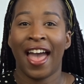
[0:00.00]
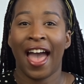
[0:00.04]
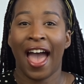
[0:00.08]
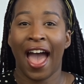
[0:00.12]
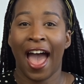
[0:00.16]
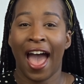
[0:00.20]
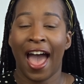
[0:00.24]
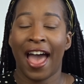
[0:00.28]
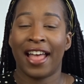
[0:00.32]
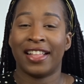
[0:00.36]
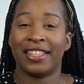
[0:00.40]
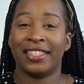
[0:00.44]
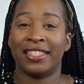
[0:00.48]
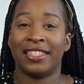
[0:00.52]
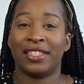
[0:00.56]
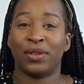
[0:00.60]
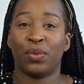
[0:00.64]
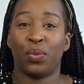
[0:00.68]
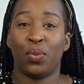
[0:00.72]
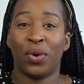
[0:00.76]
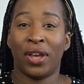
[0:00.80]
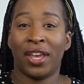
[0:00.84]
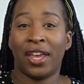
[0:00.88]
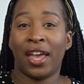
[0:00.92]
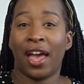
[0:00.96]
and
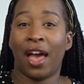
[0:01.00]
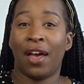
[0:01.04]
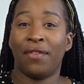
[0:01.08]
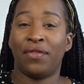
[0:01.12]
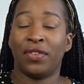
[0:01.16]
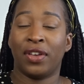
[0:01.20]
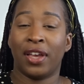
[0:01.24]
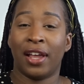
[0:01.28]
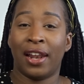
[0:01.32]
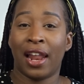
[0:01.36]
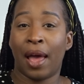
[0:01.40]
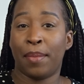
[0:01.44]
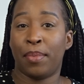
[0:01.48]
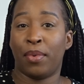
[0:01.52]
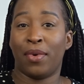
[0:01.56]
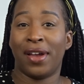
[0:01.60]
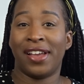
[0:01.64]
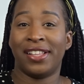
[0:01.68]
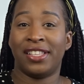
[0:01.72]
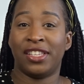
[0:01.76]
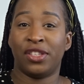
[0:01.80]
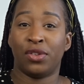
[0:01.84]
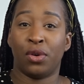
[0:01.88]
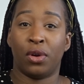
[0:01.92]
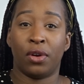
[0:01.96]
we have
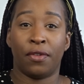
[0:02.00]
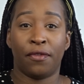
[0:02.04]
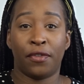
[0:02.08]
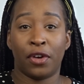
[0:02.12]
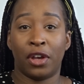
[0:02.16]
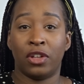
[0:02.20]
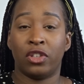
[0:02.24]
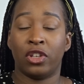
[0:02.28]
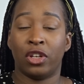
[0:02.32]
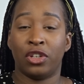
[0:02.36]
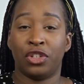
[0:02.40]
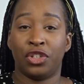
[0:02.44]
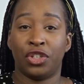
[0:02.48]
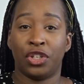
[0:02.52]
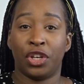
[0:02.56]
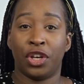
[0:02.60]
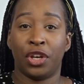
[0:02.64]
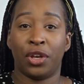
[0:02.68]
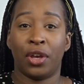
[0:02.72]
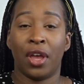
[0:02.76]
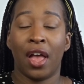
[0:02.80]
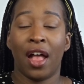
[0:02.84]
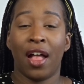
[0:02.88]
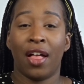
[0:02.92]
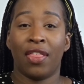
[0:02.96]
collaborated on a photo
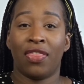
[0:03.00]
shoot.